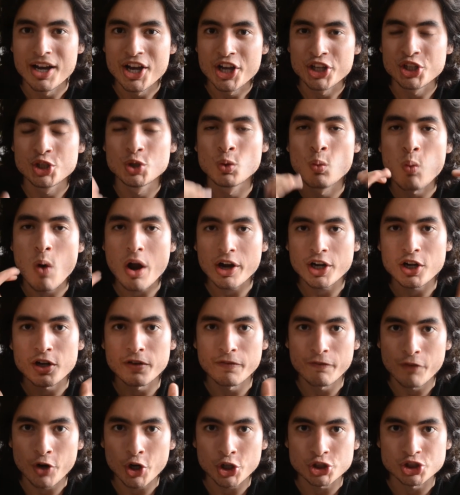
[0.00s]
You want
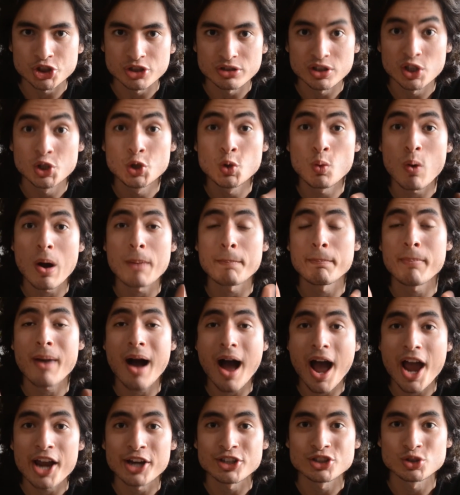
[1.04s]
conversions, you want
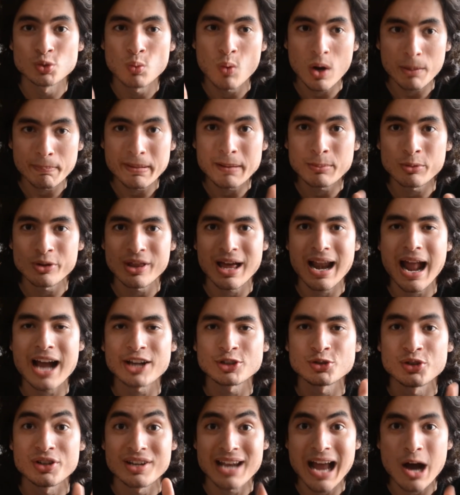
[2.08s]
buyers, you want people that
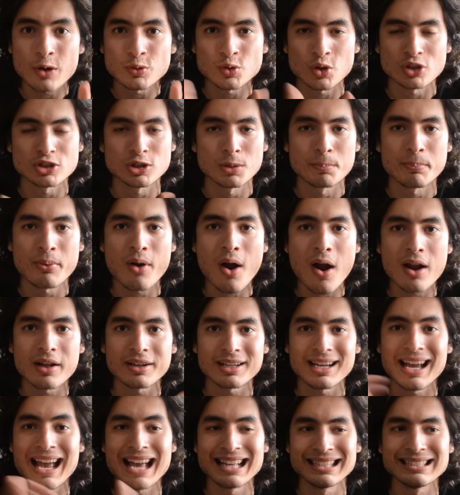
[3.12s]
actually now trust your
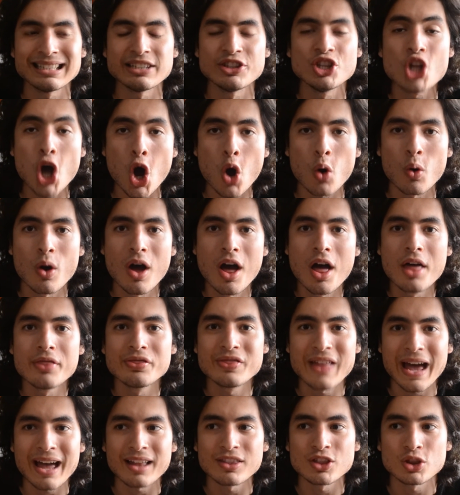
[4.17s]
product and know
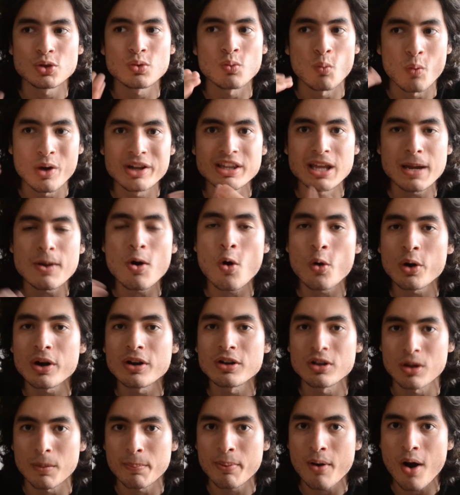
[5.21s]
that when they order
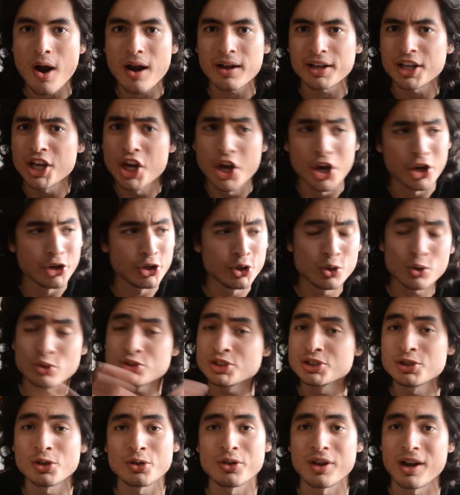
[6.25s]
the product, you don't
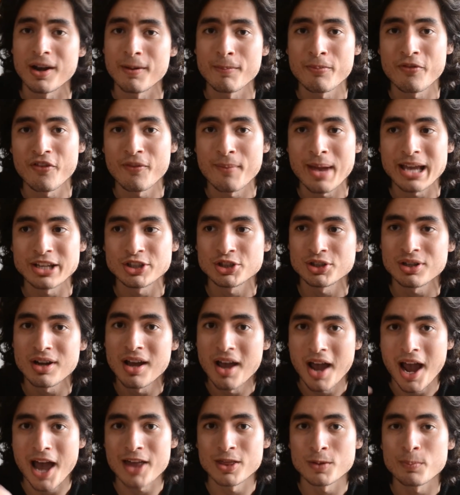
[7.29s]
steal their information
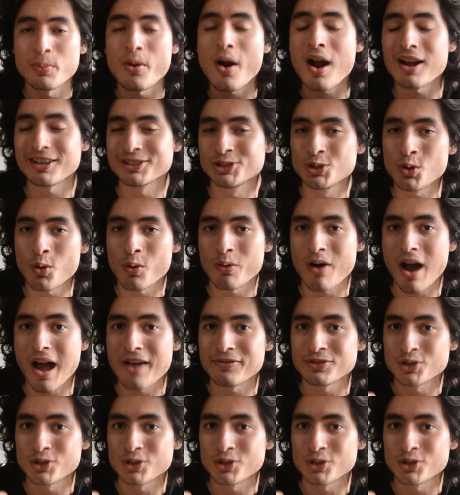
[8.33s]
and the products do arrive.